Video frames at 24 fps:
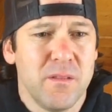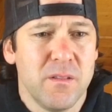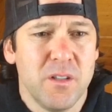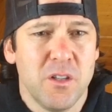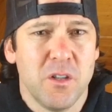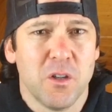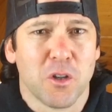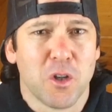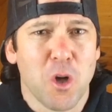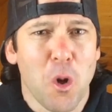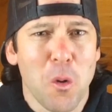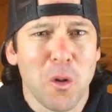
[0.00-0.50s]

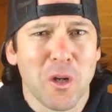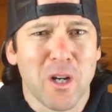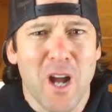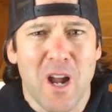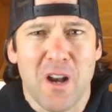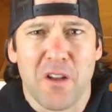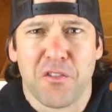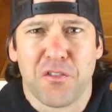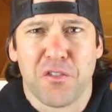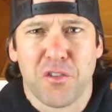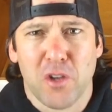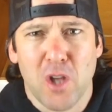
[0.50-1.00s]
you're going
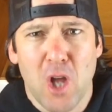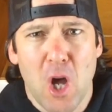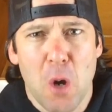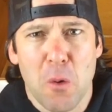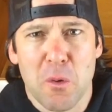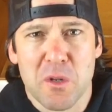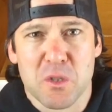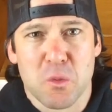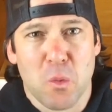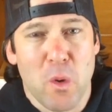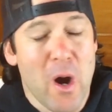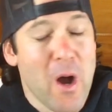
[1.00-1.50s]
kind of slow
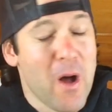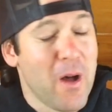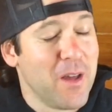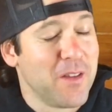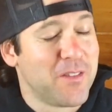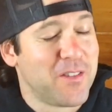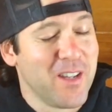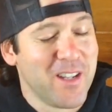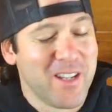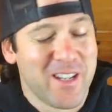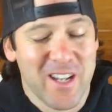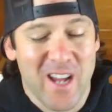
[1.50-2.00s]
as well." I
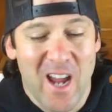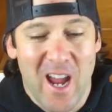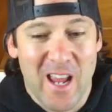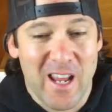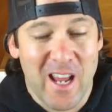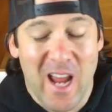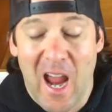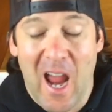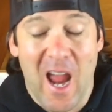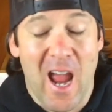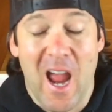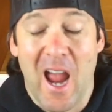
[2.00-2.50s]
said,
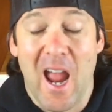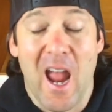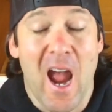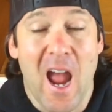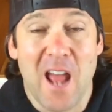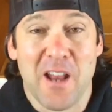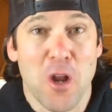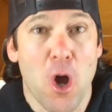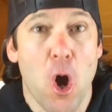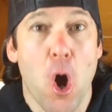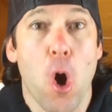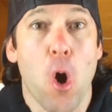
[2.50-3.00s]

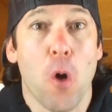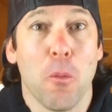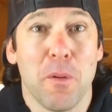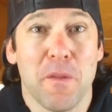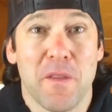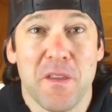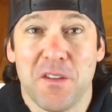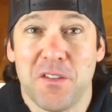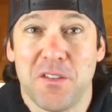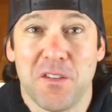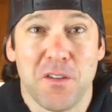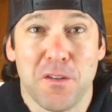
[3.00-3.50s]
I know, but
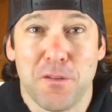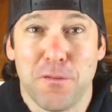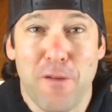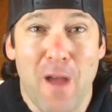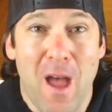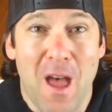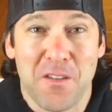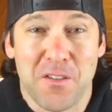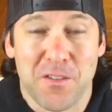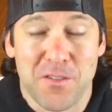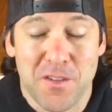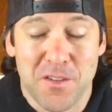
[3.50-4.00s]
this is as
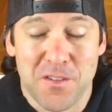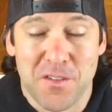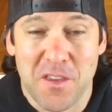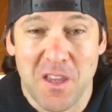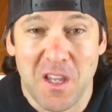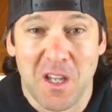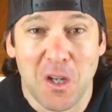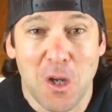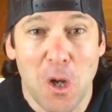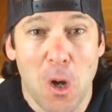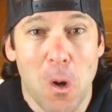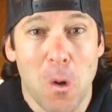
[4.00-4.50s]
fast as this
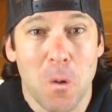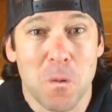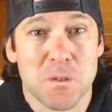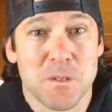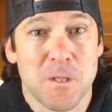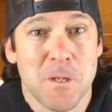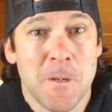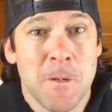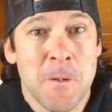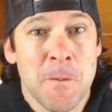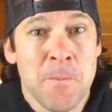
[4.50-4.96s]
thing goes."